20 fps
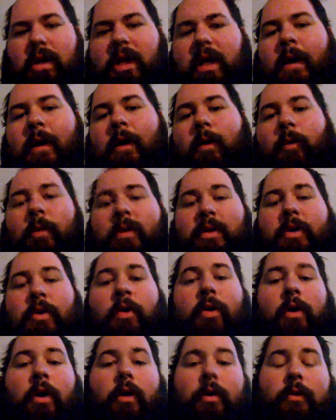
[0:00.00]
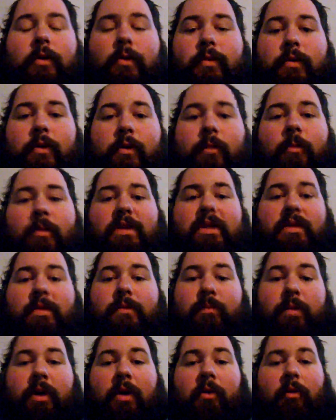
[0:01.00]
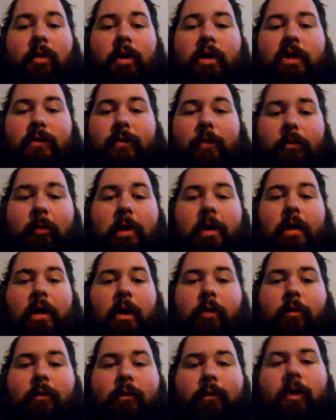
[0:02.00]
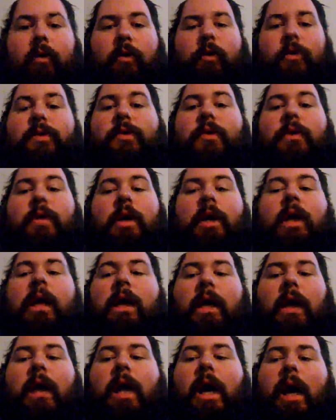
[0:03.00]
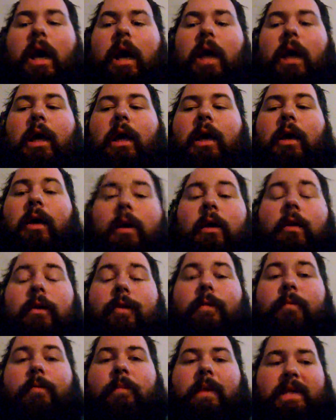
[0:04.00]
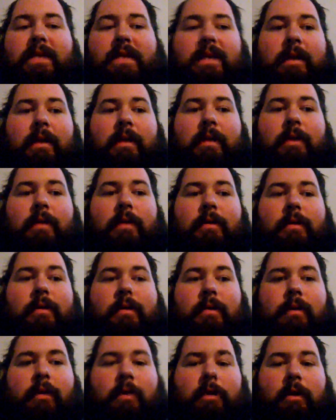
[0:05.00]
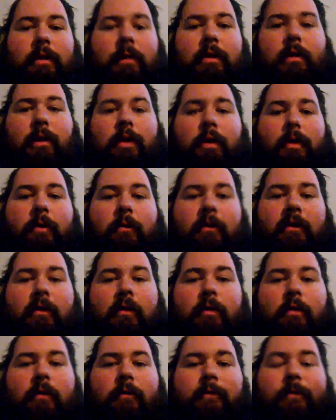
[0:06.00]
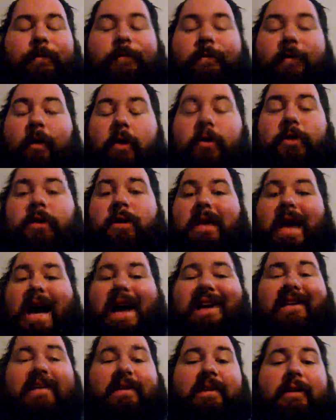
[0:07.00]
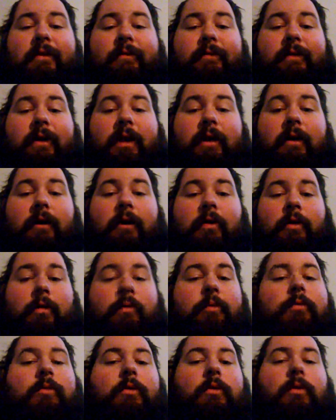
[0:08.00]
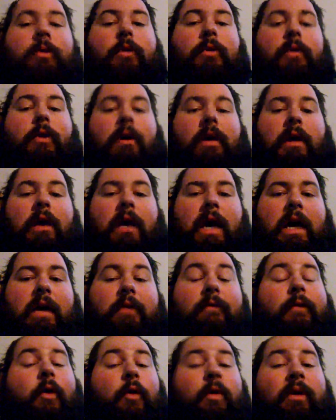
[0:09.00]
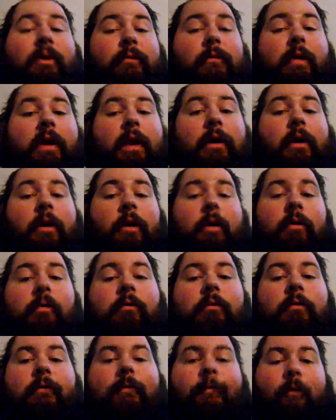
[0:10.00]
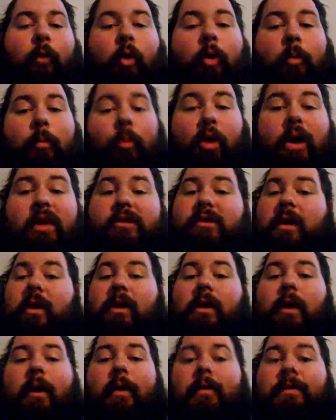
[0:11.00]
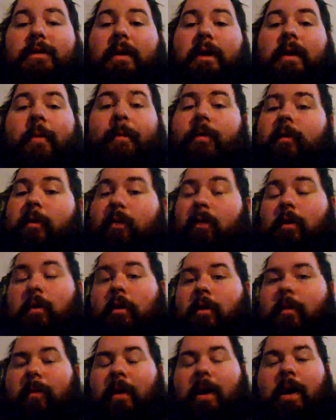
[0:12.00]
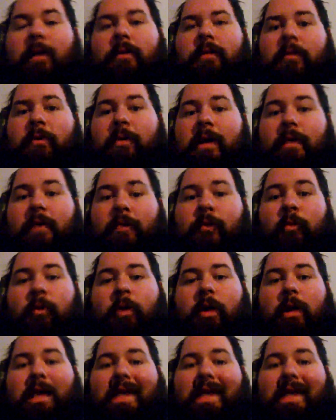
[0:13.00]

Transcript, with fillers: Hey, what's going on YouTube? This is Big Russ for Redneck Reviews, and this is the first idea video and voting video for Project Concept, my 2001